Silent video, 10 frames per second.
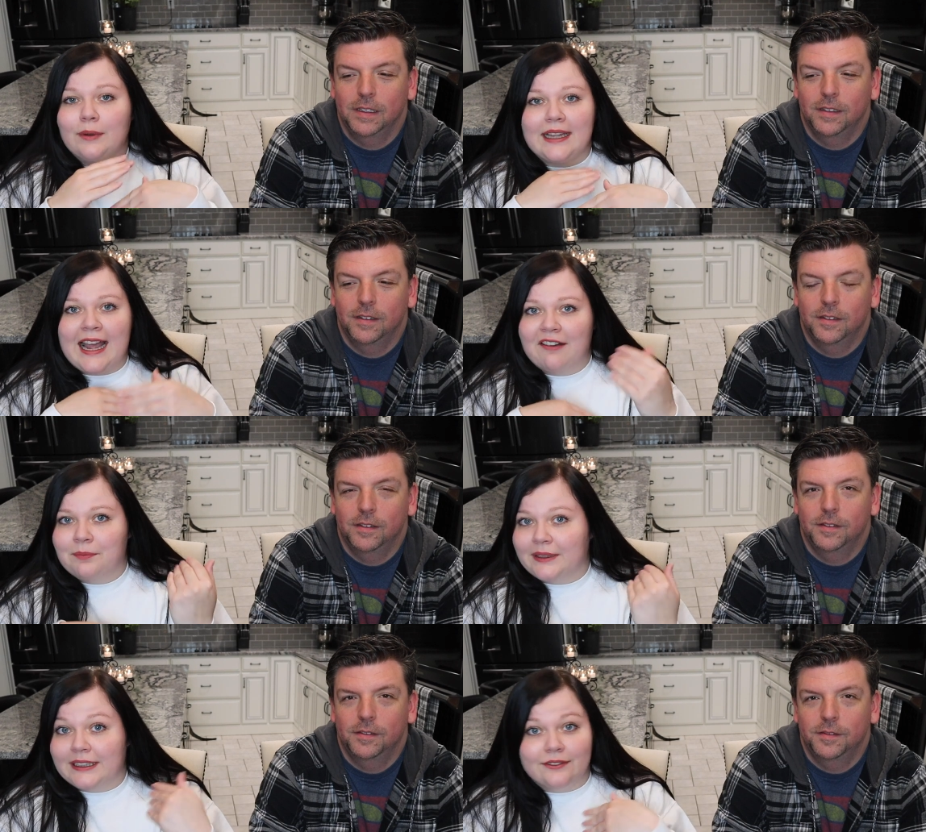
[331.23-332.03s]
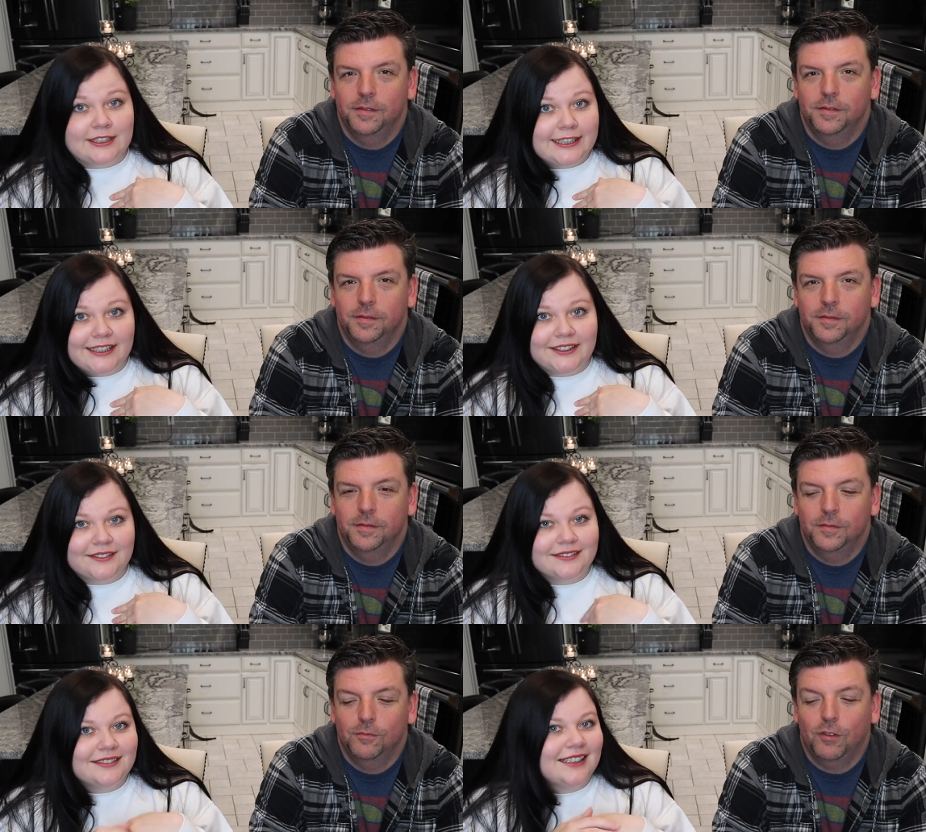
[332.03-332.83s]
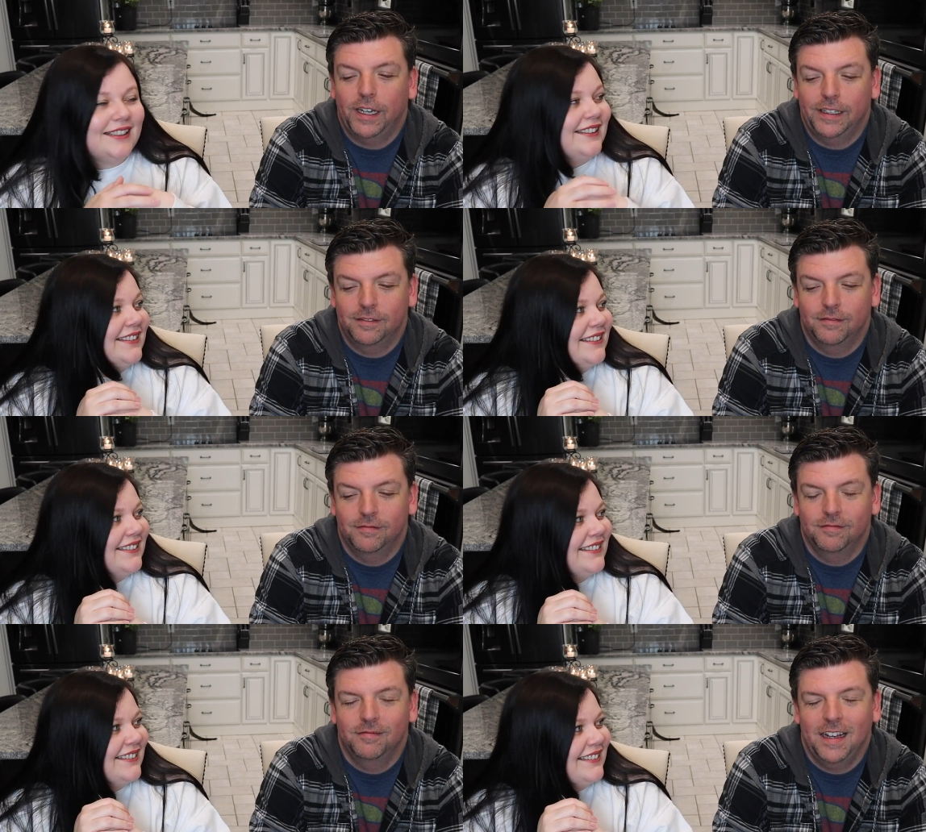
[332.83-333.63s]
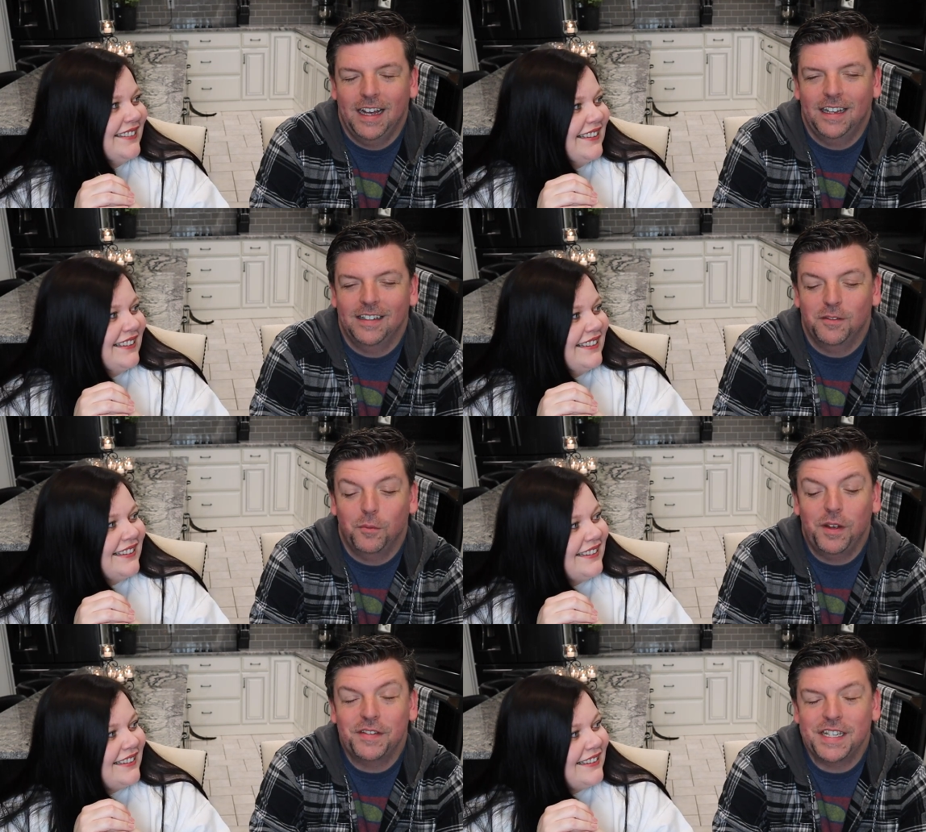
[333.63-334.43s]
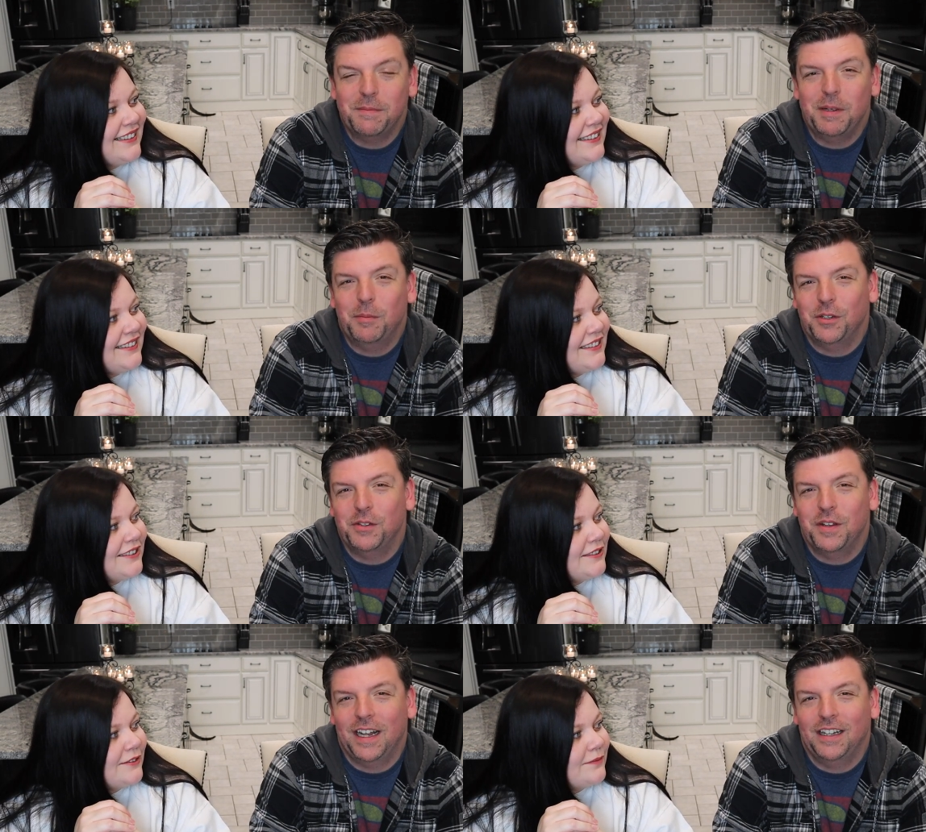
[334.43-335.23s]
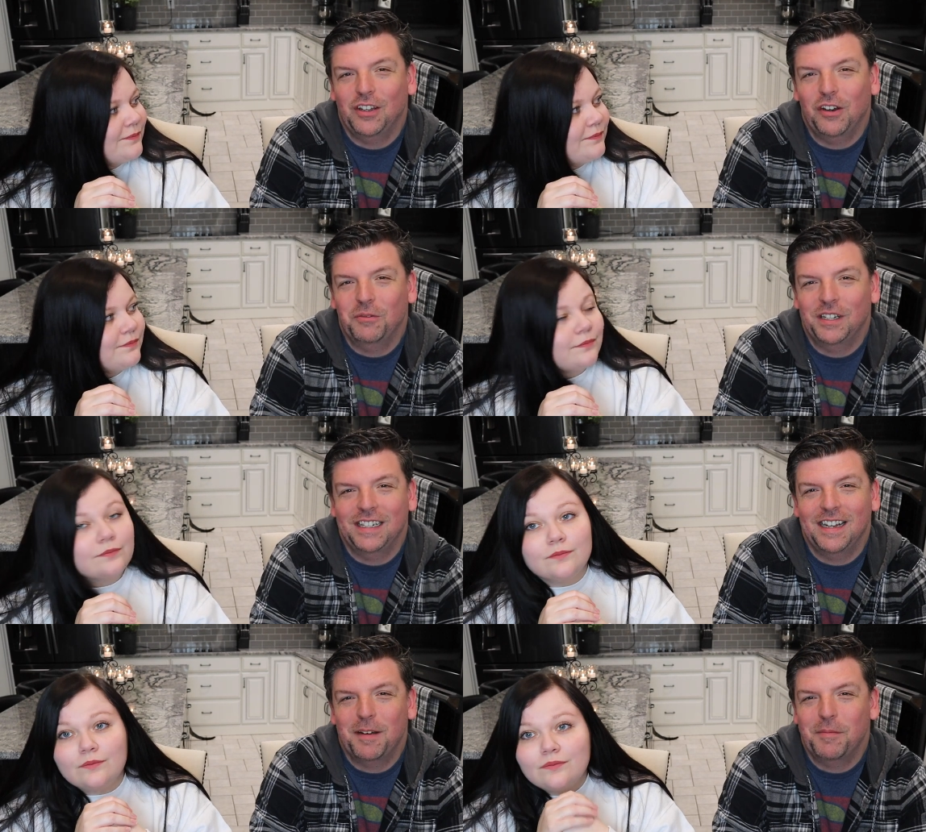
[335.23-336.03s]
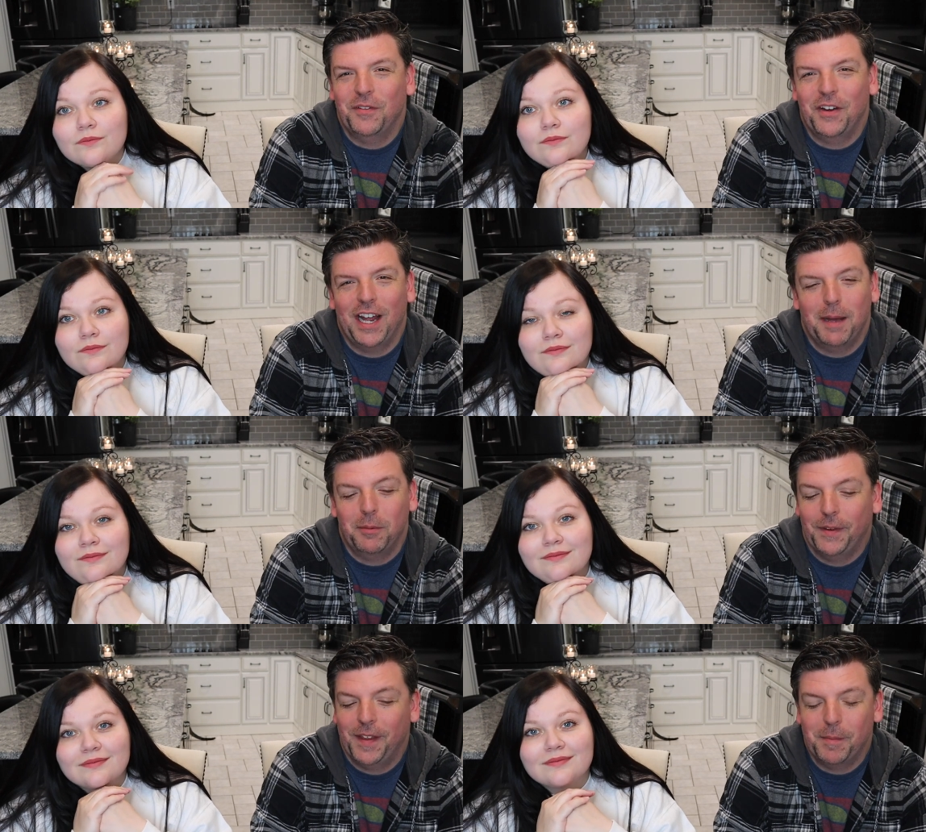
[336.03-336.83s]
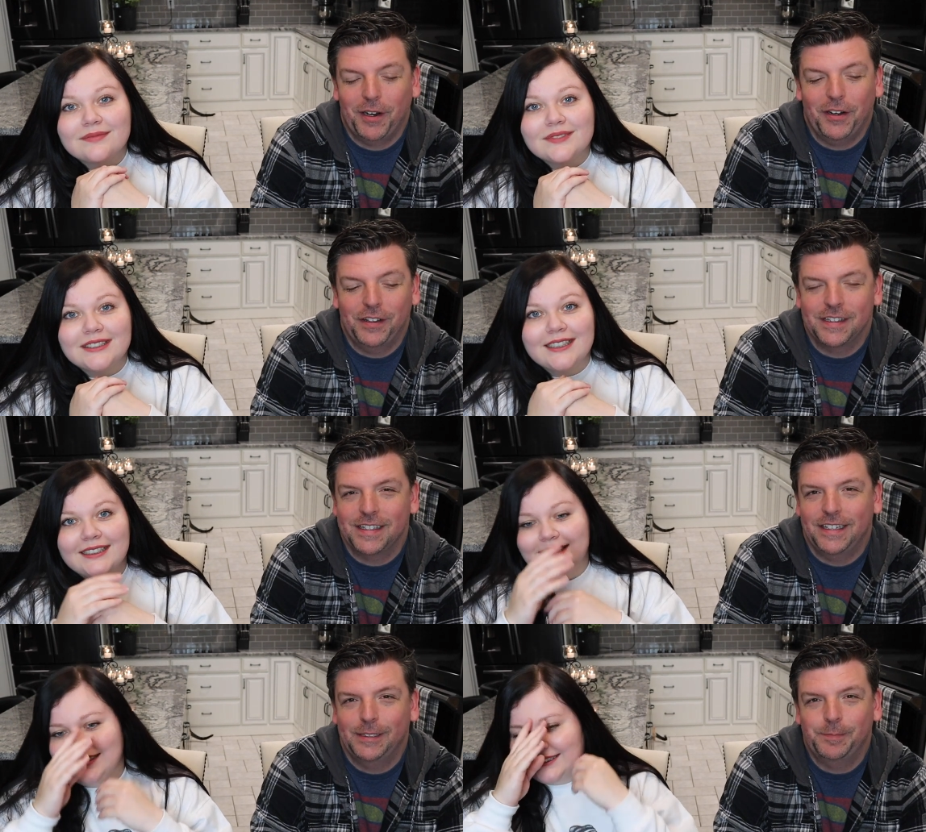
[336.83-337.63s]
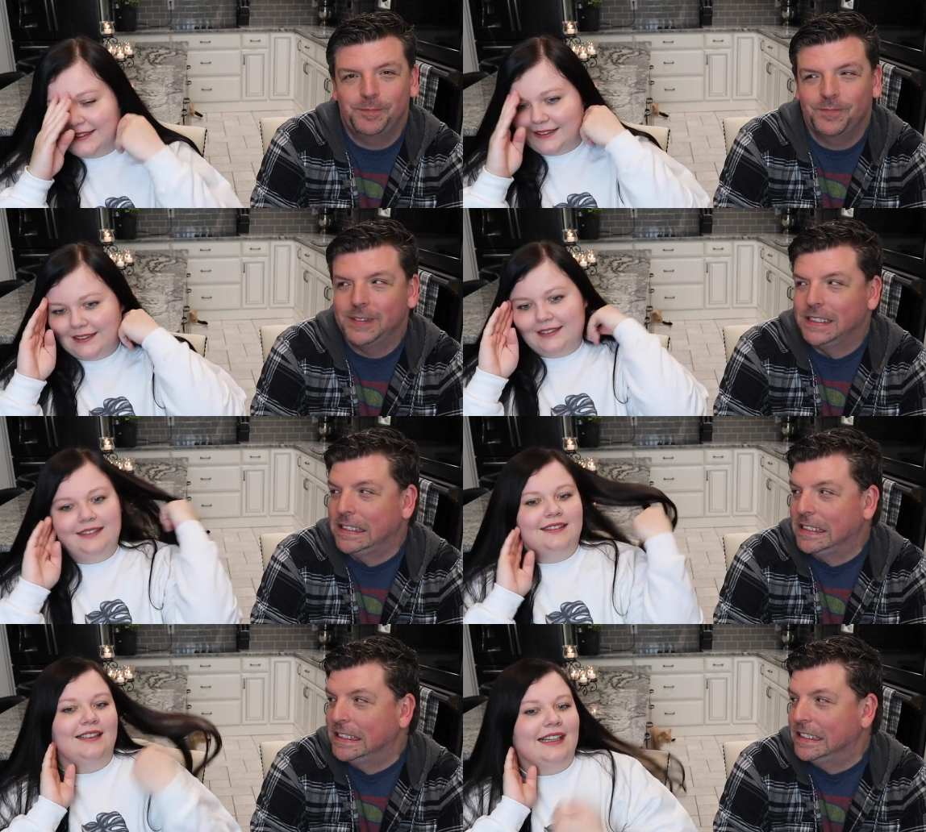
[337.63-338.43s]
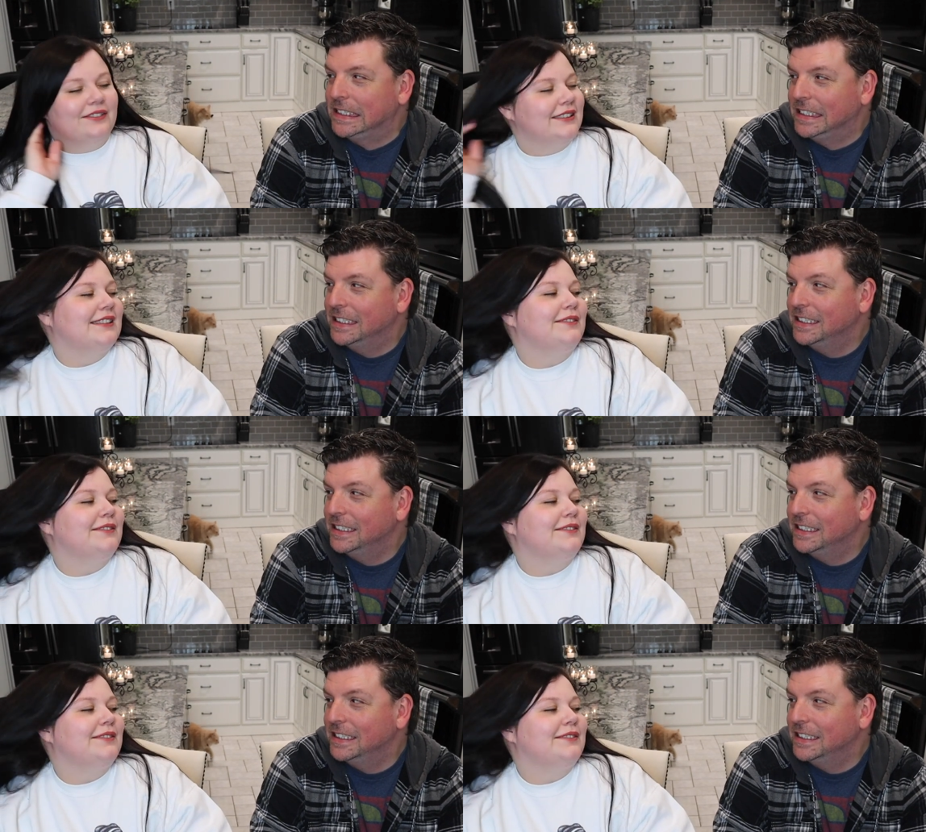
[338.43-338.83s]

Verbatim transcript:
Speaker 1: when they haven't been given to you.
Speaker 2: Right. And we've seen people do that at Longwood and not been very happy with them at all. So.
Speaker 1: Have we